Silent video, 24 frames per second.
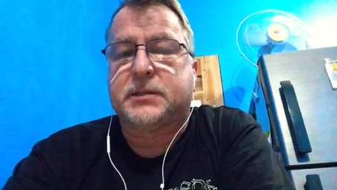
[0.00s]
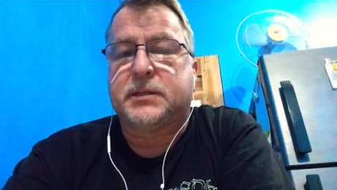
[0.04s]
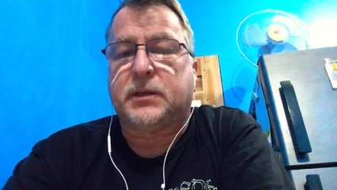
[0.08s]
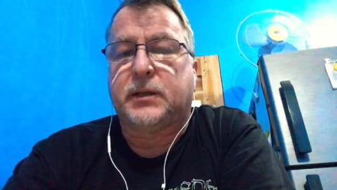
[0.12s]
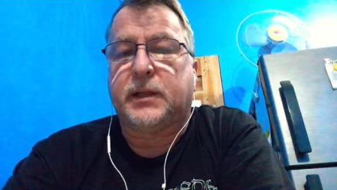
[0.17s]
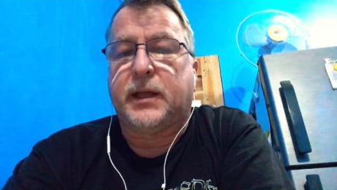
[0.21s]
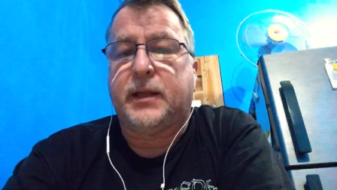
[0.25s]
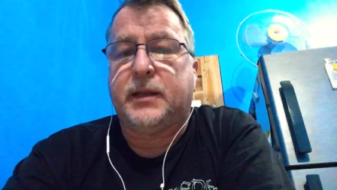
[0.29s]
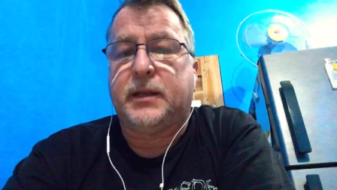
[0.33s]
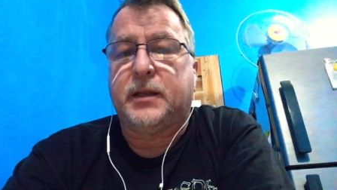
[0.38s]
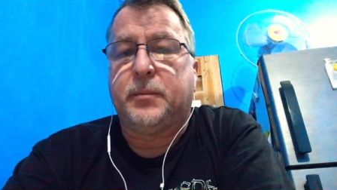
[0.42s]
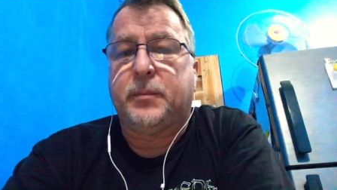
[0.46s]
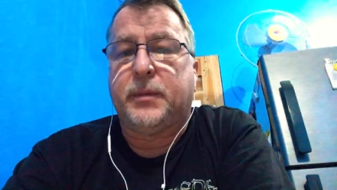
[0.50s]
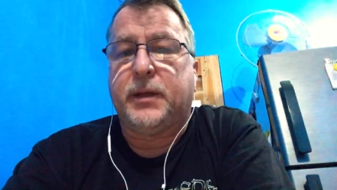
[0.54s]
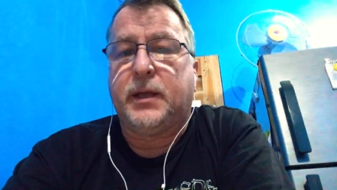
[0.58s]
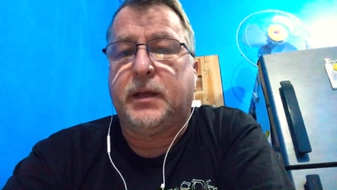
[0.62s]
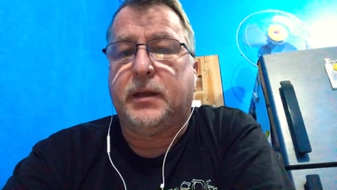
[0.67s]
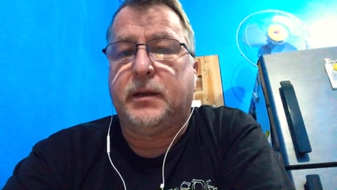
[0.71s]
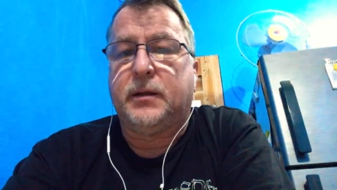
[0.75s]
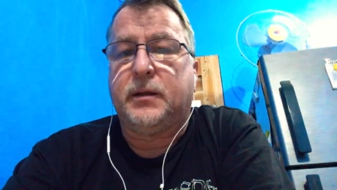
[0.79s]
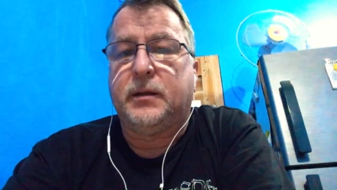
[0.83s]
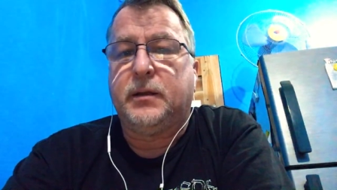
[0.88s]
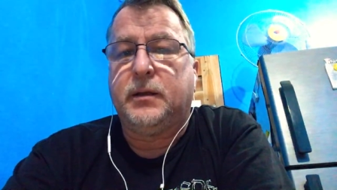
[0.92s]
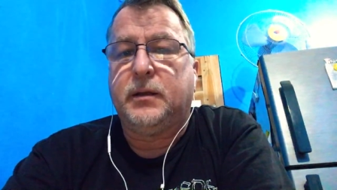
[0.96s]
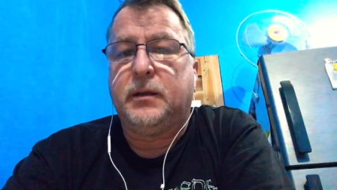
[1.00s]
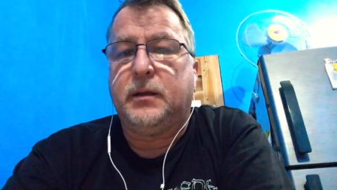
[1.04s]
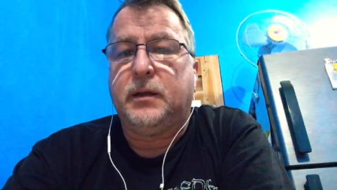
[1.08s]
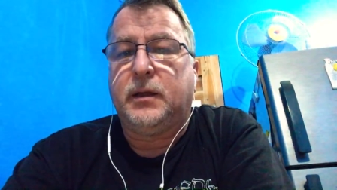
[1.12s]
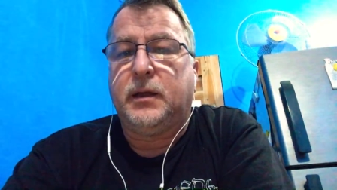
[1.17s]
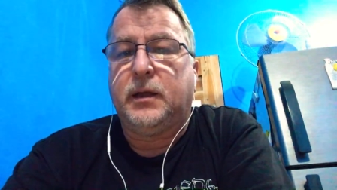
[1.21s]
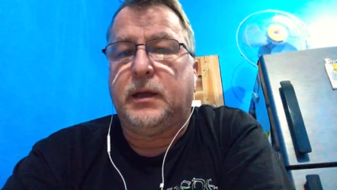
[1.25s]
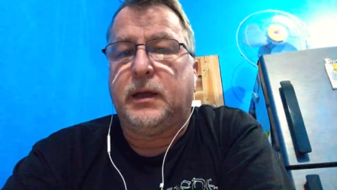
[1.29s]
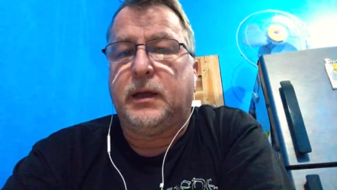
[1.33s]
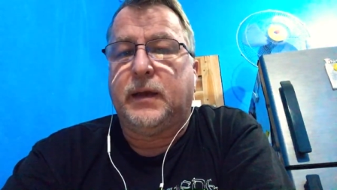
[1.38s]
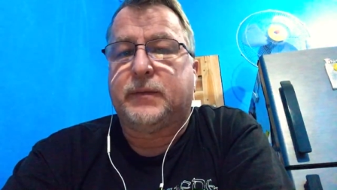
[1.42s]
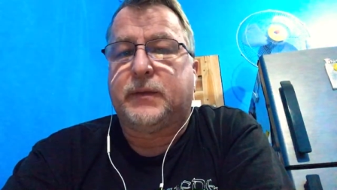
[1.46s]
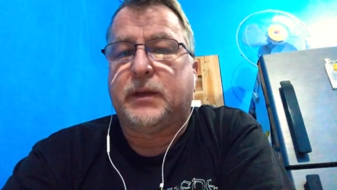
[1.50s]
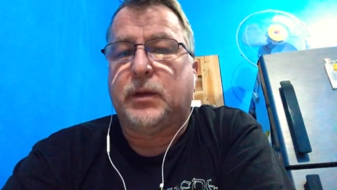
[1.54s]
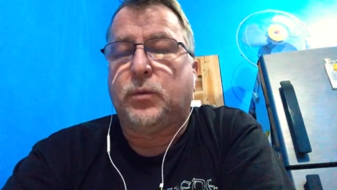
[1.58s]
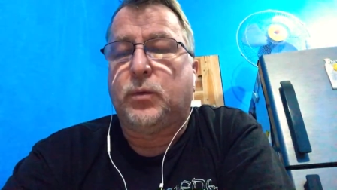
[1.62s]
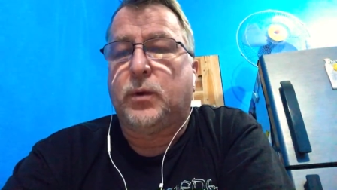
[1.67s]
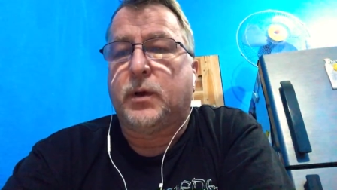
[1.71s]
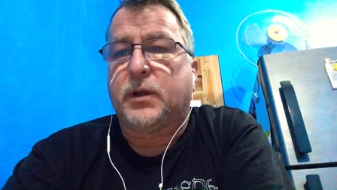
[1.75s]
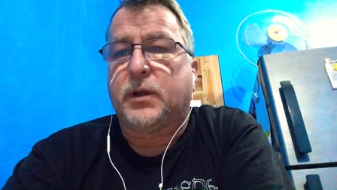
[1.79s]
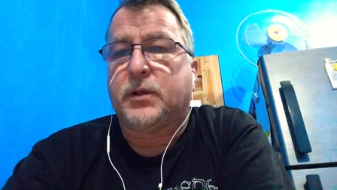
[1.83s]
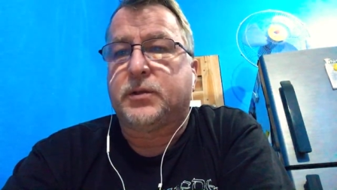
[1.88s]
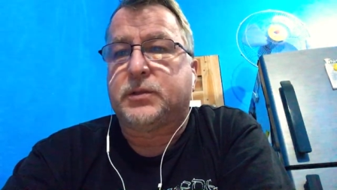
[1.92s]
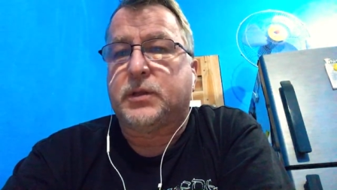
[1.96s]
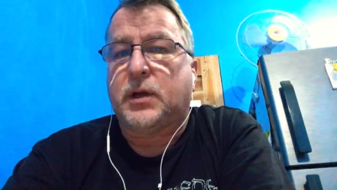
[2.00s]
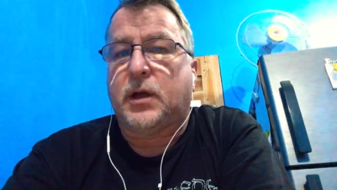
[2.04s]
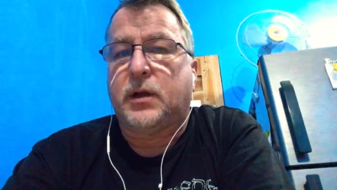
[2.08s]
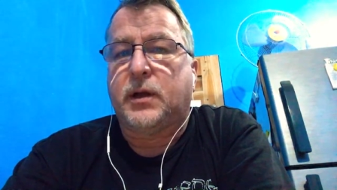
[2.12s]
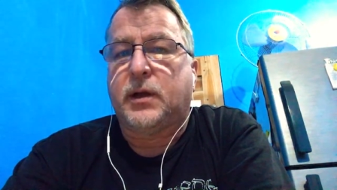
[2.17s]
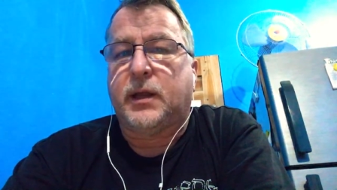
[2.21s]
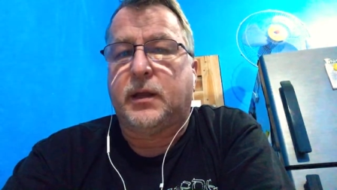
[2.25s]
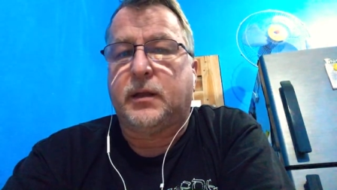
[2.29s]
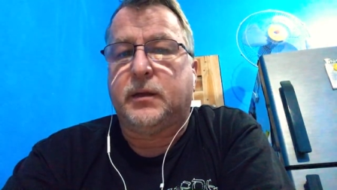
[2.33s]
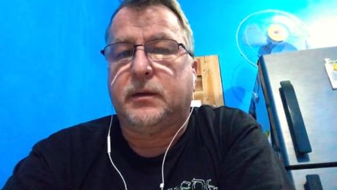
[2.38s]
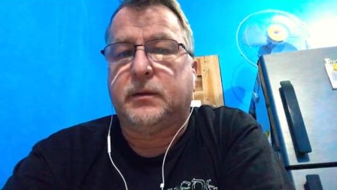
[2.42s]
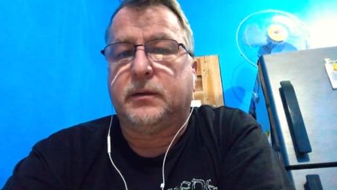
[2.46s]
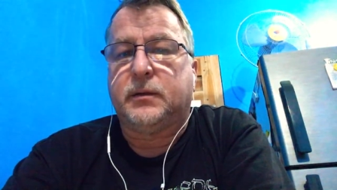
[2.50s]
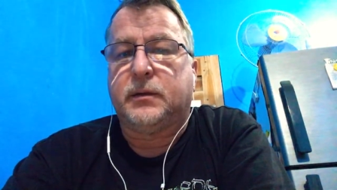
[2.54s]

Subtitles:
They're letting them in if they want to start it.